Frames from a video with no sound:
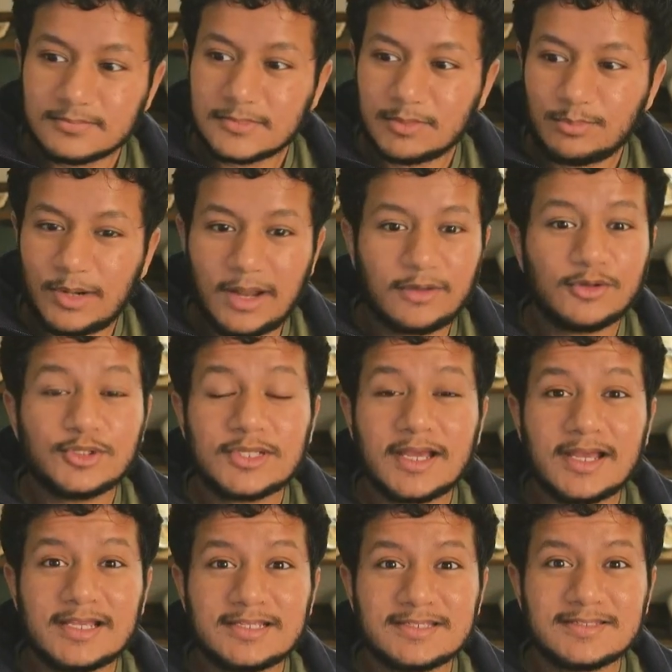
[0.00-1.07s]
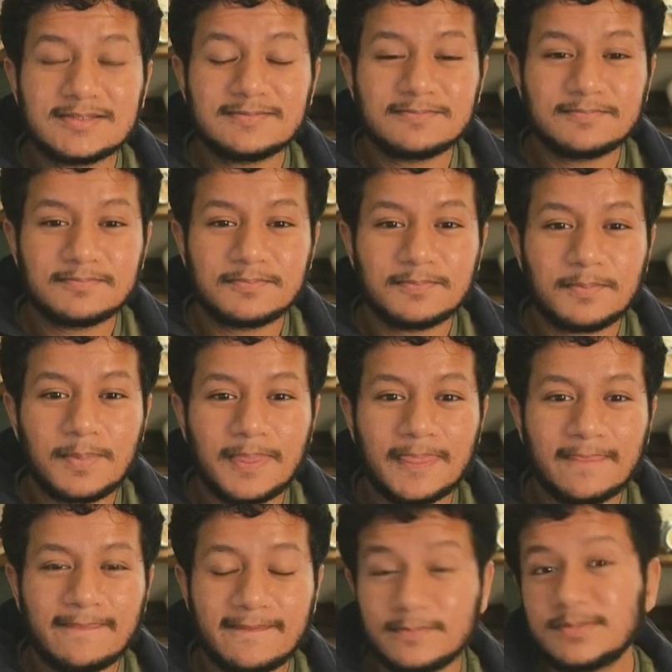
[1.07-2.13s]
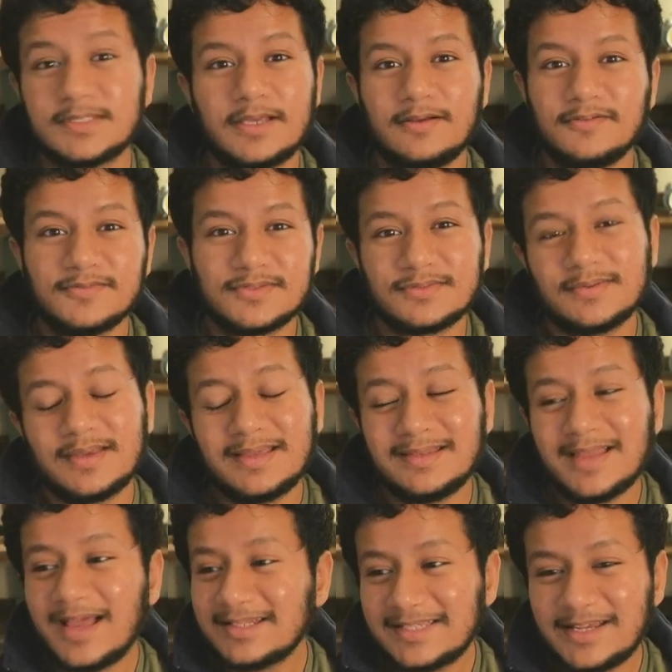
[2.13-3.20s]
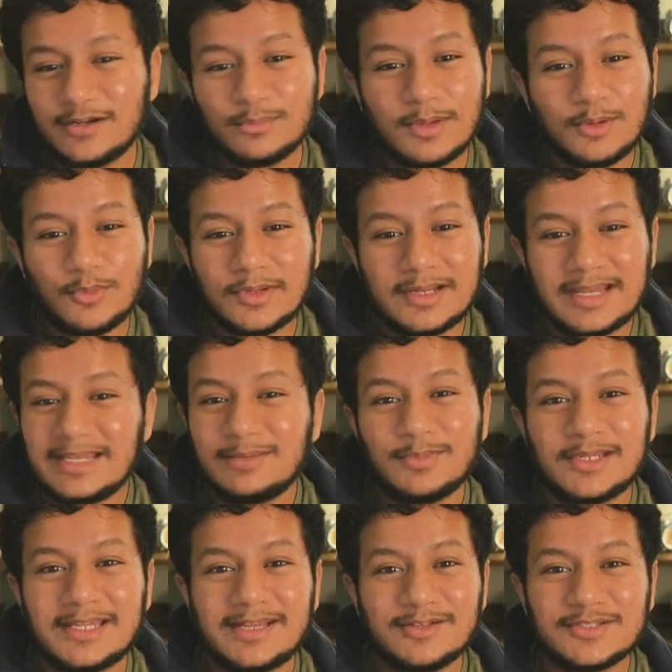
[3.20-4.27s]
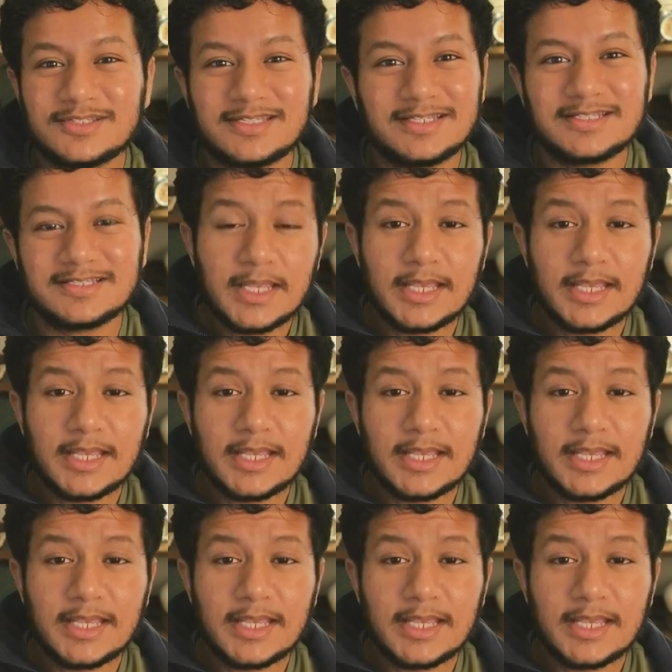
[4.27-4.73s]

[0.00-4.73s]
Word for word: prioritize themselves and not care about what anybody else thinks.